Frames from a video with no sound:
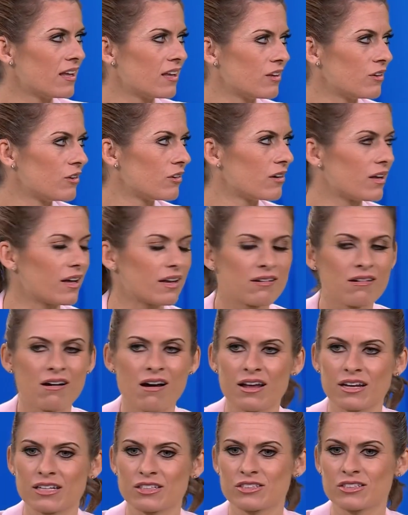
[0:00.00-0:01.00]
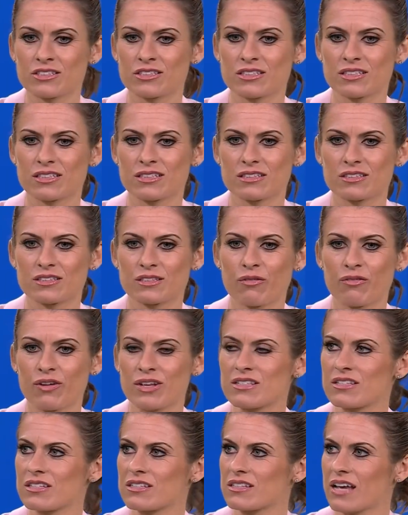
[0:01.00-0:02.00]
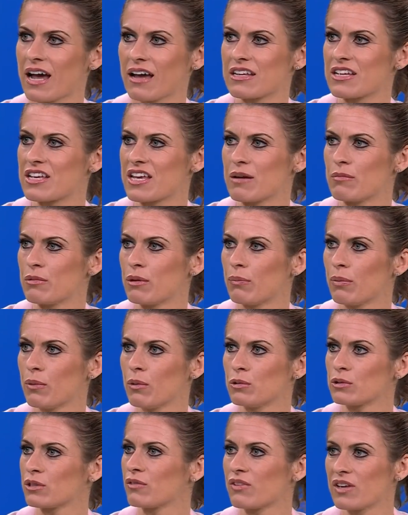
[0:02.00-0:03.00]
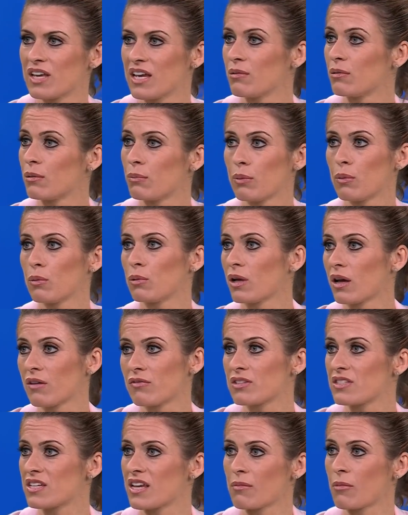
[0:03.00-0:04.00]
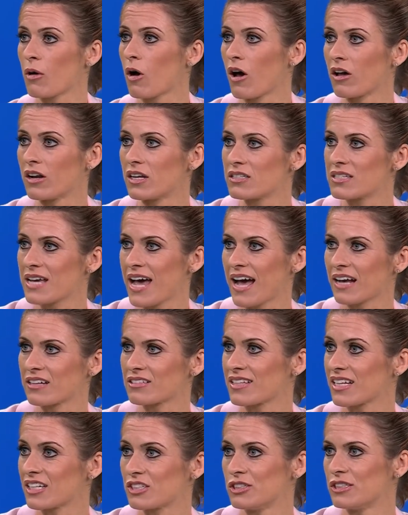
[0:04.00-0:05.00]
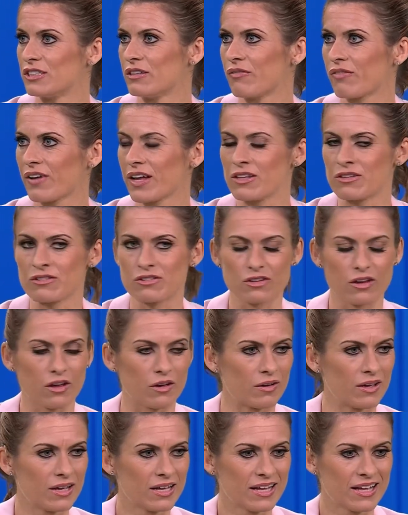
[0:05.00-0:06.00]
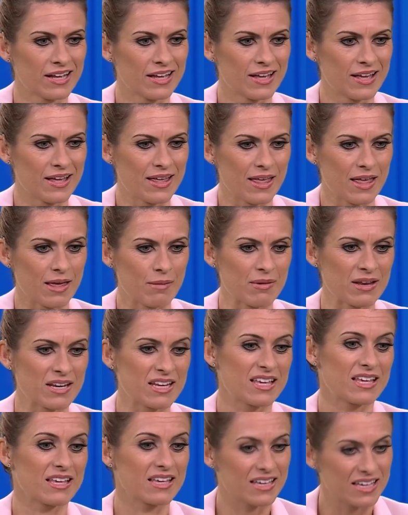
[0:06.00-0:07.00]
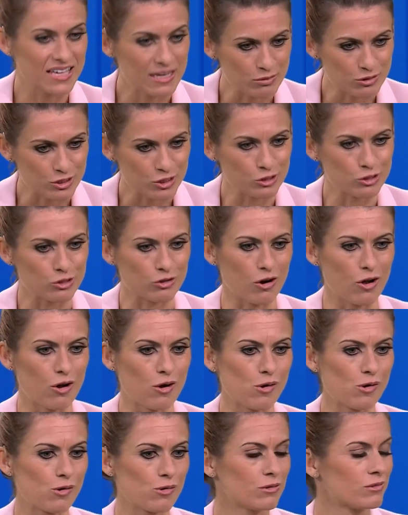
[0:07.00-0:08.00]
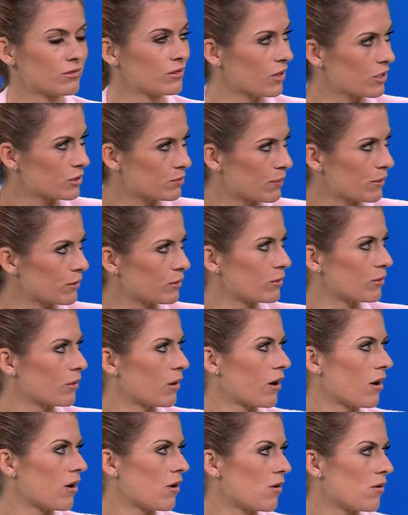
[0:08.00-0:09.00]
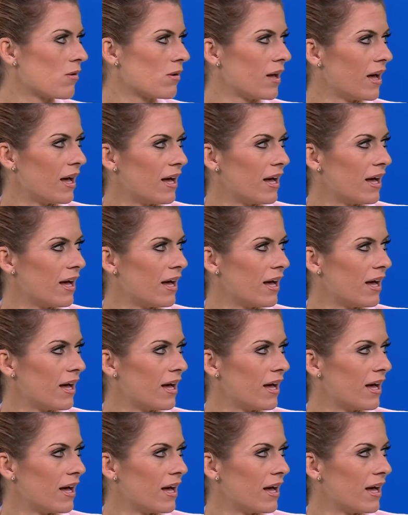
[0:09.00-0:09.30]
And you're like, nah, they just defense is how you keep the ball. So if you keep the ball, the other team can't attack. So that's your defense. So, I mean, keeps control. Nice build-up goal.